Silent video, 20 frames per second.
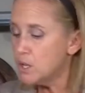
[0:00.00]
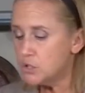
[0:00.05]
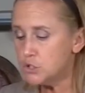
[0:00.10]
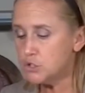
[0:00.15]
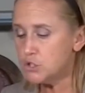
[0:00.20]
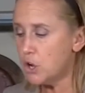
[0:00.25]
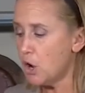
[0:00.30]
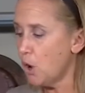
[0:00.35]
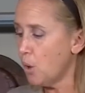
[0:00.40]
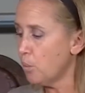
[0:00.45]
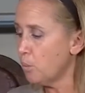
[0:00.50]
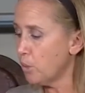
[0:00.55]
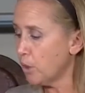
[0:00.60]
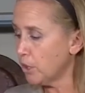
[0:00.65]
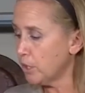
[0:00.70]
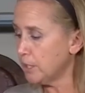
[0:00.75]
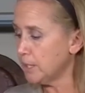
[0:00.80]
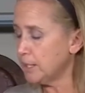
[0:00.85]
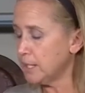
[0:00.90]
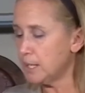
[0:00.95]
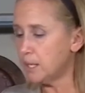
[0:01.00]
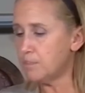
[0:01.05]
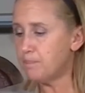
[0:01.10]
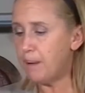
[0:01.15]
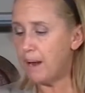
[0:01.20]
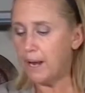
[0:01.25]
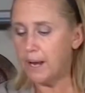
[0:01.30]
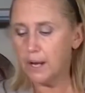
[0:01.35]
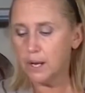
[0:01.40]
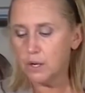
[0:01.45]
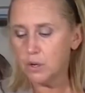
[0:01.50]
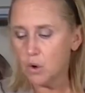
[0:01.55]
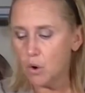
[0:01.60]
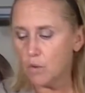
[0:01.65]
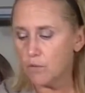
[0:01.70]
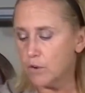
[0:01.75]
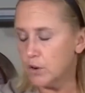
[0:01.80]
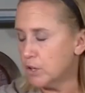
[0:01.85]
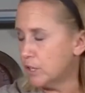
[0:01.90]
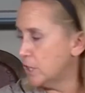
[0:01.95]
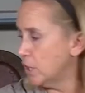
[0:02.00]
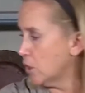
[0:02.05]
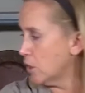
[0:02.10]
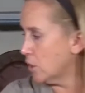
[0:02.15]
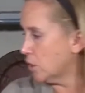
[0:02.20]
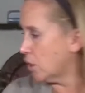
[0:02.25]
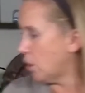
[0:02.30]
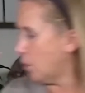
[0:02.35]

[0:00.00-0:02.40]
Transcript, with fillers: So we're gonna get a pan over here